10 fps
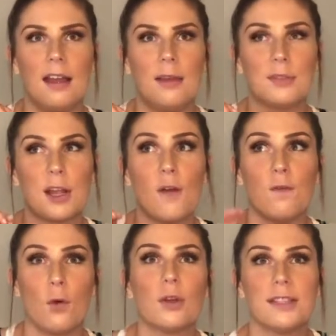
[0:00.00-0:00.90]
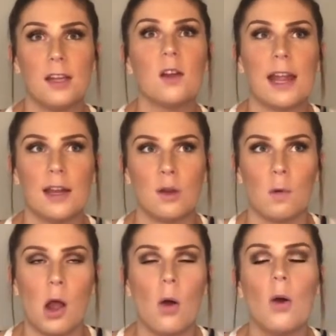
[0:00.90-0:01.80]
It was like our 4th tailgate in a
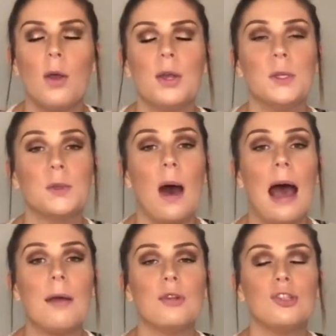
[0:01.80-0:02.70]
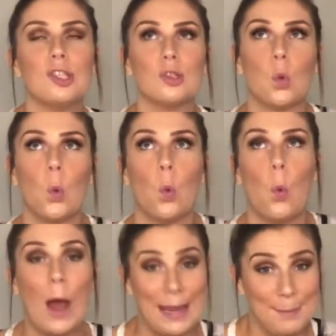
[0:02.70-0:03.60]
row. So I was just
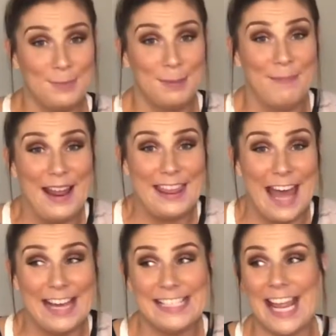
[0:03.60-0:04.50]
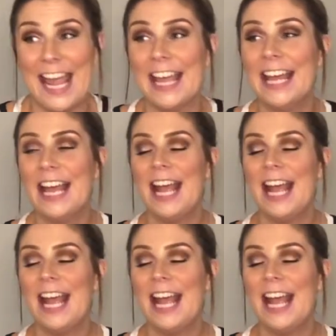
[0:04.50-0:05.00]
wiped by that day.